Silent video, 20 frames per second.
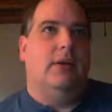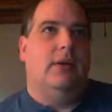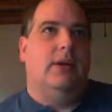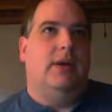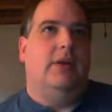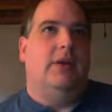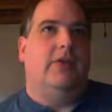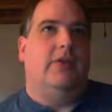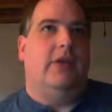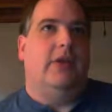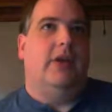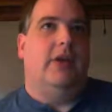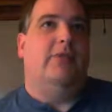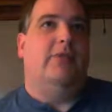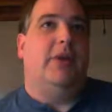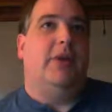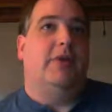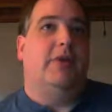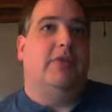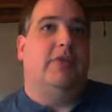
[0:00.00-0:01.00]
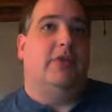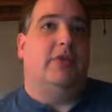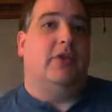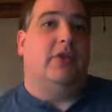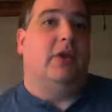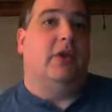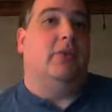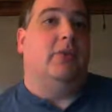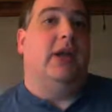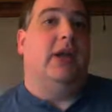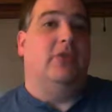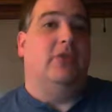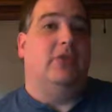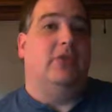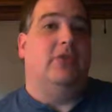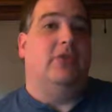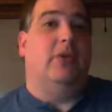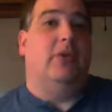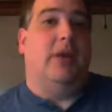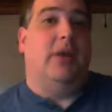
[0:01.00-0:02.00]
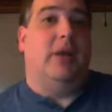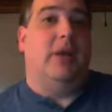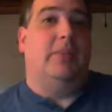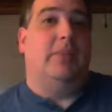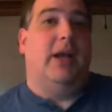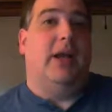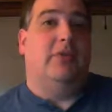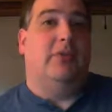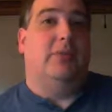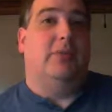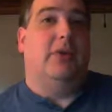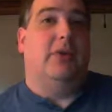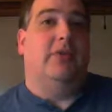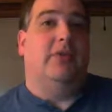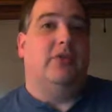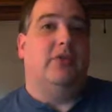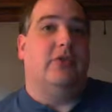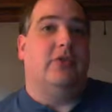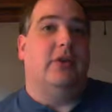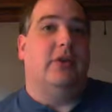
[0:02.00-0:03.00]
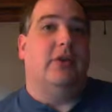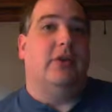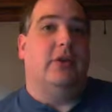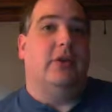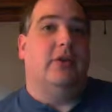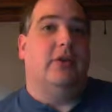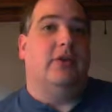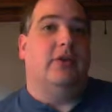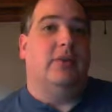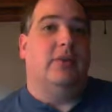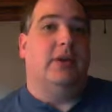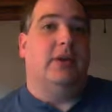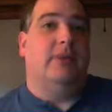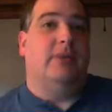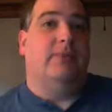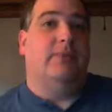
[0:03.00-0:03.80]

instead of buffer start, we actually don't want to pass buffer start here, do we?